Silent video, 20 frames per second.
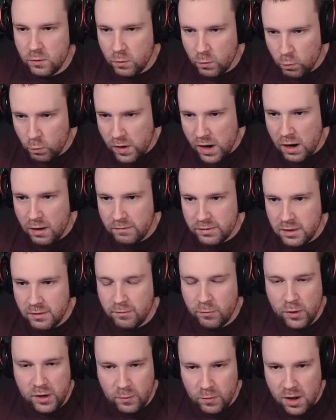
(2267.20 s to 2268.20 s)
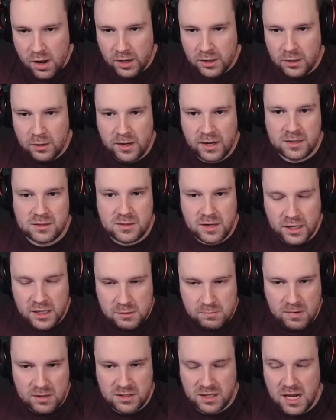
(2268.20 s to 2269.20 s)
While the Voidwalker and
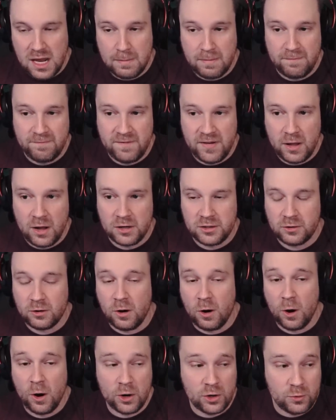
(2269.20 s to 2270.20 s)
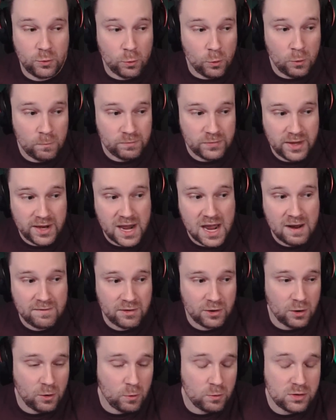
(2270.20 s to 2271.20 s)
Succubus and Imp and Fellhunter are cool and have
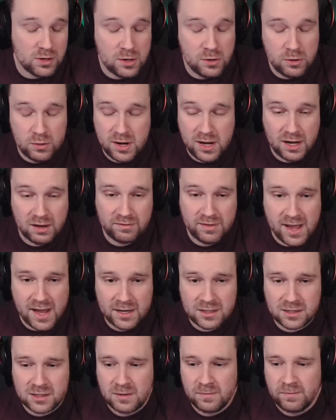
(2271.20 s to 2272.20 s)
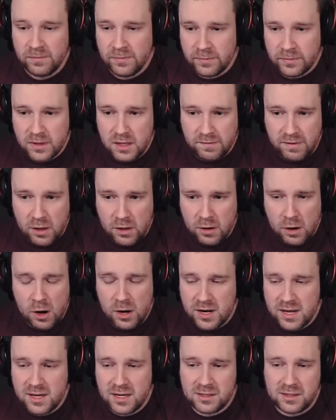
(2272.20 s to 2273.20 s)
their own unique effects, the
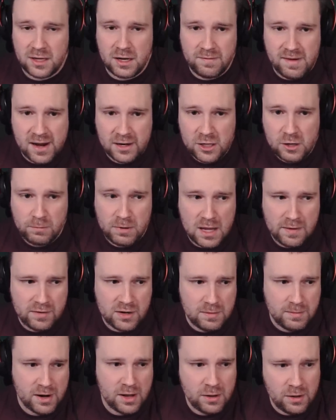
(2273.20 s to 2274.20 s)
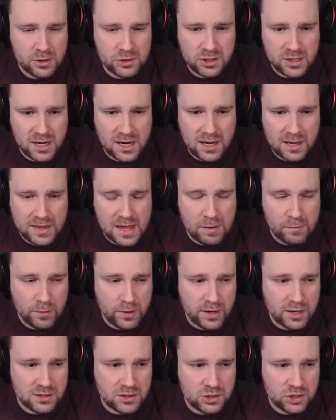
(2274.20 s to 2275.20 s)
Felguard is the de facto play for Demonology, and that
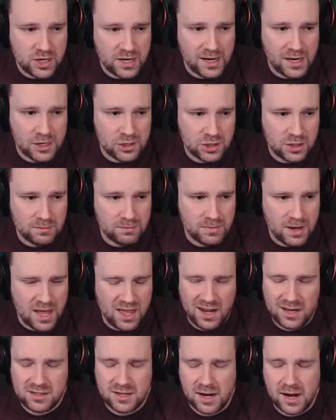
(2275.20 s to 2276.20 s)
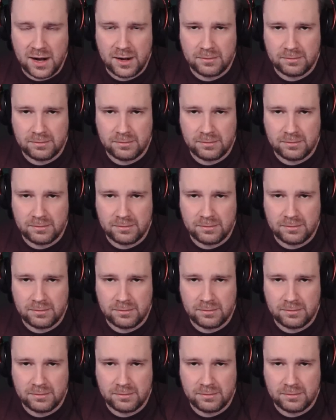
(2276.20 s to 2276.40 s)
really doesn't change in any setting.